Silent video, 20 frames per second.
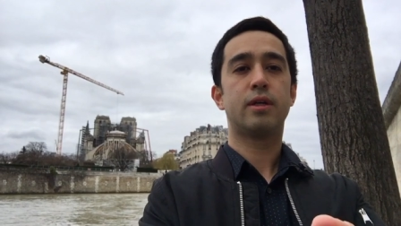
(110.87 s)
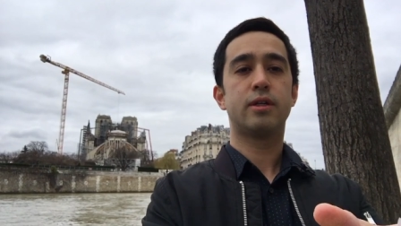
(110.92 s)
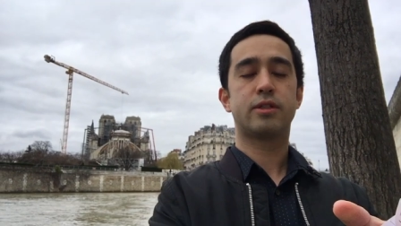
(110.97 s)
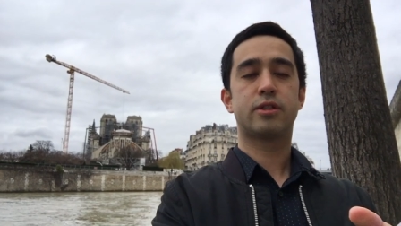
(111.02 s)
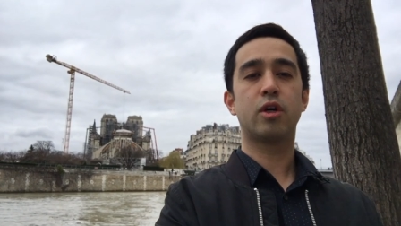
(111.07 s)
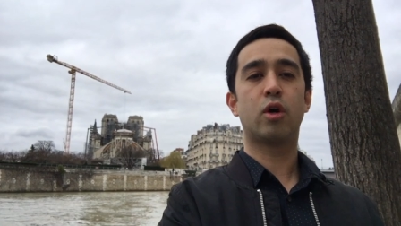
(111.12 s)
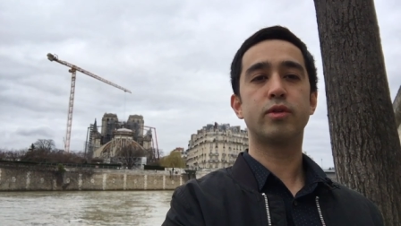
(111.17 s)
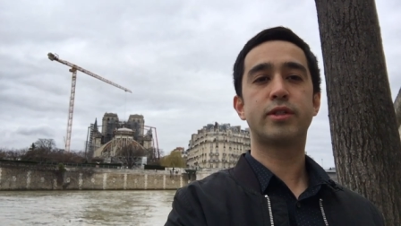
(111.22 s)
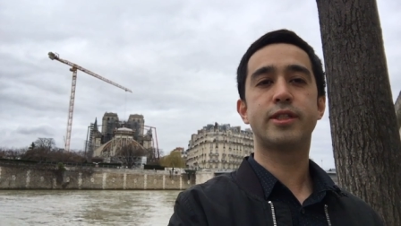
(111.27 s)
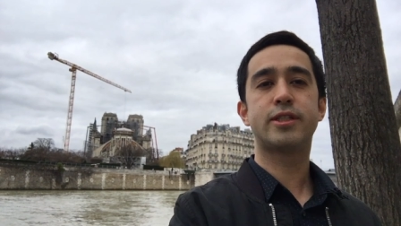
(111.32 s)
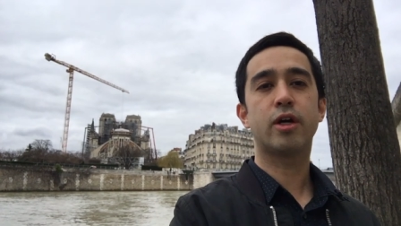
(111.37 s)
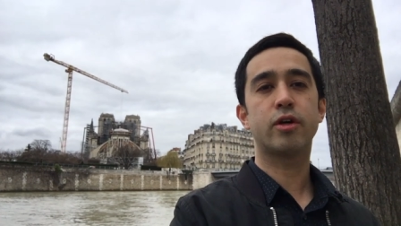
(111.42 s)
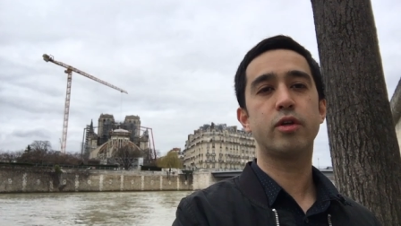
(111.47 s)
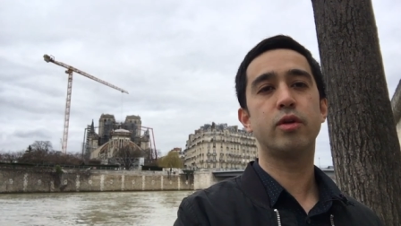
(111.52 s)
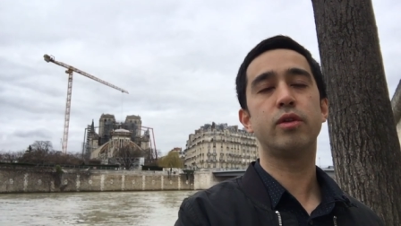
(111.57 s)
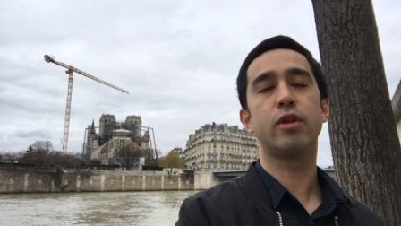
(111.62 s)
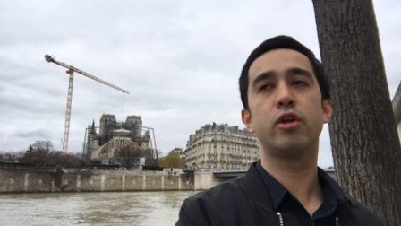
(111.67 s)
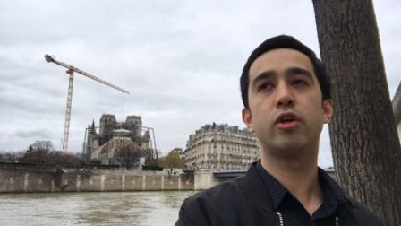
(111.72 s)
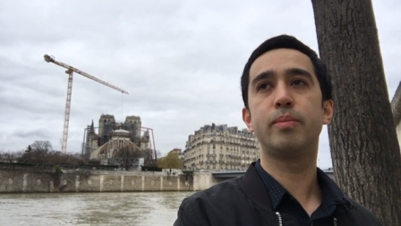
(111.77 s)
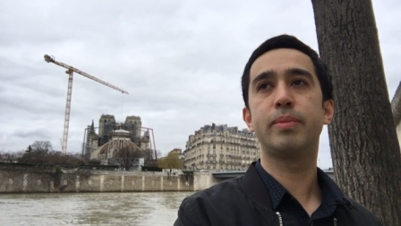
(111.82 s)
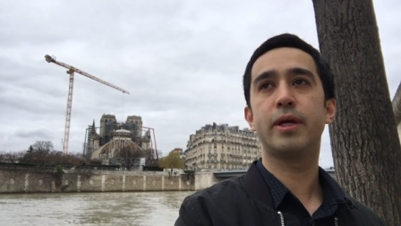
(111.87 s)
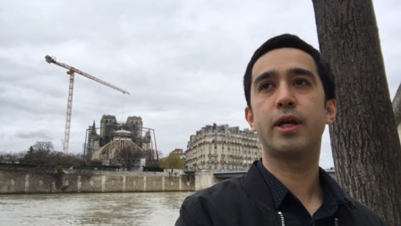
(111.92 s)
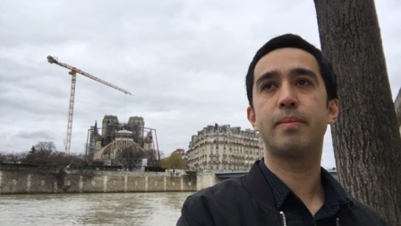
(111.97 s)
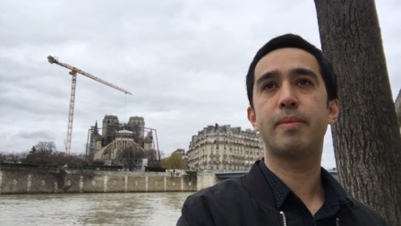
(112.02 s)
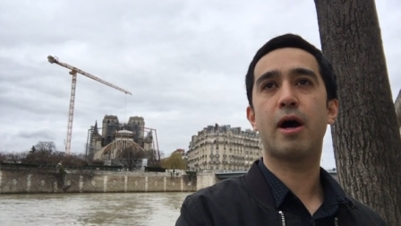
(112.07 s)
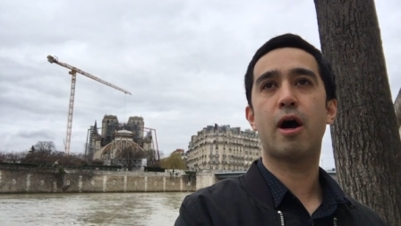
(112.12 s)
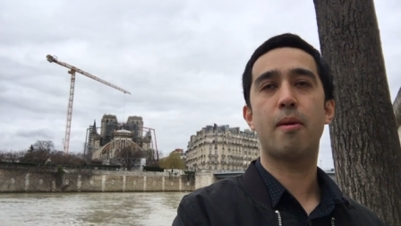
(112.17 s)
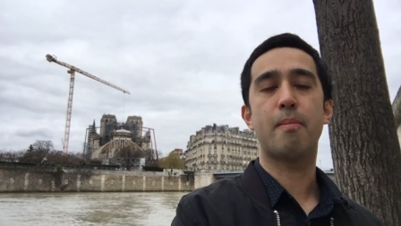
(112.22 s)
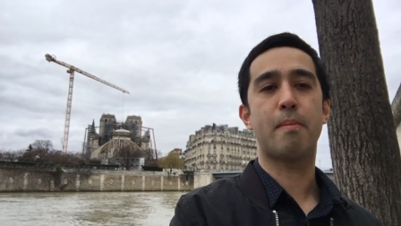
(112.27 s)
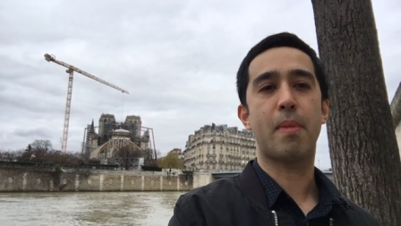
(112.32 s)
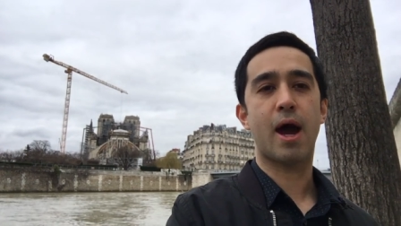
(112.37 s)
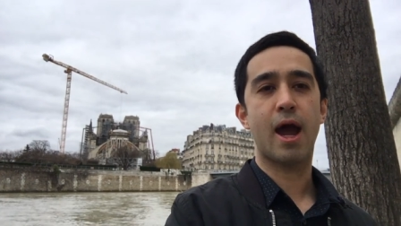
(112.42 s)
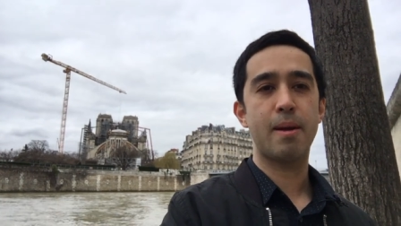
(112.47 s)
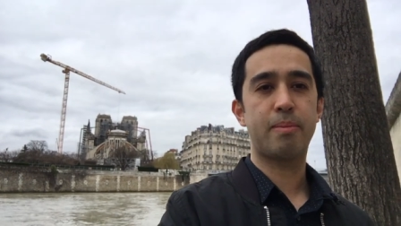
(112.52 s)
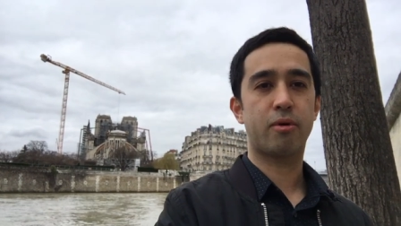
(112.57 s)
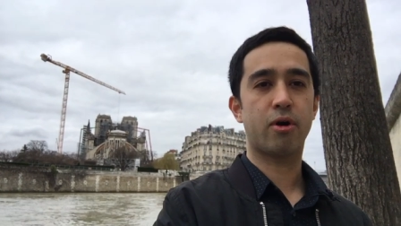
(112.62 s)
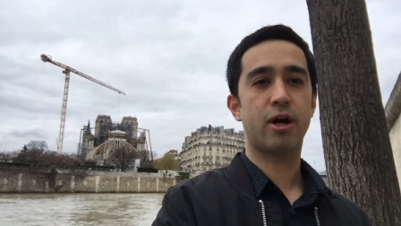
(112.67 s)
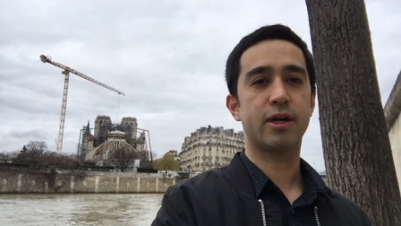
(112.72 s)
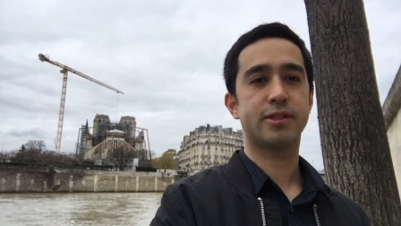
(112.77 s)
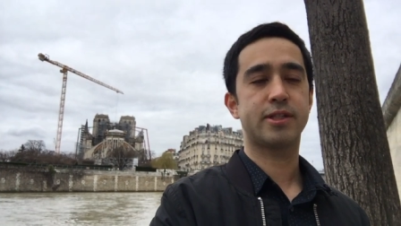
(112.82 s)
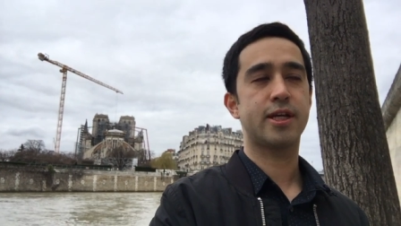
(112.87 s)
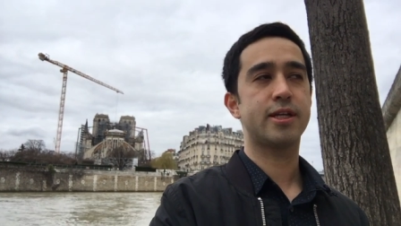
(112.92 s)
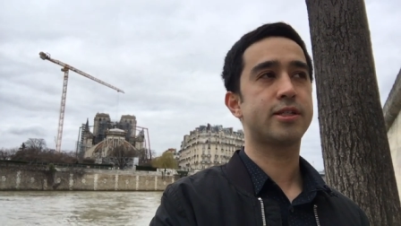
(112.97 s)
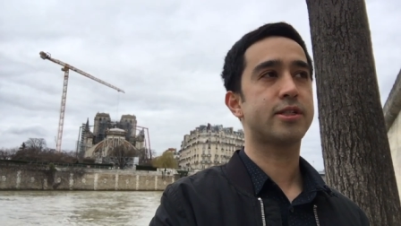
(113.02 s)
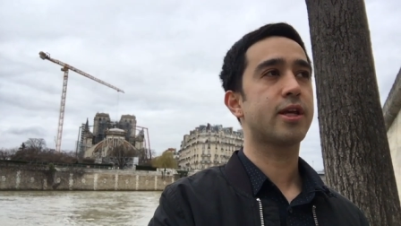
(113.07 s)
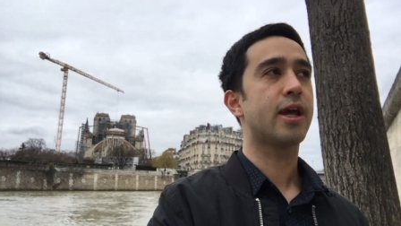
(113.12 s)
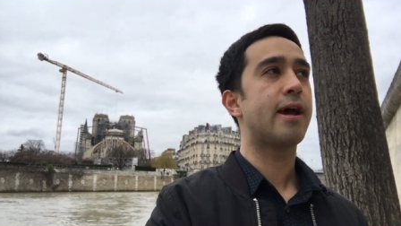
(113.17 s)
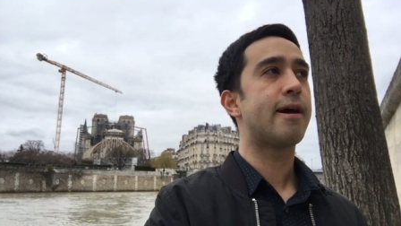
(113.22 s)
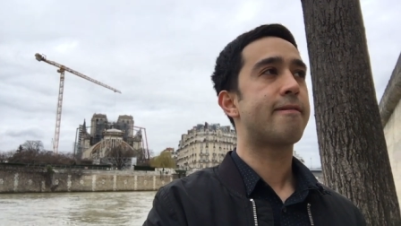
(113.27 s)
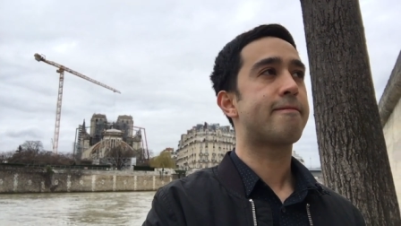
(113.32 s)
So to tell you a little bit about my process,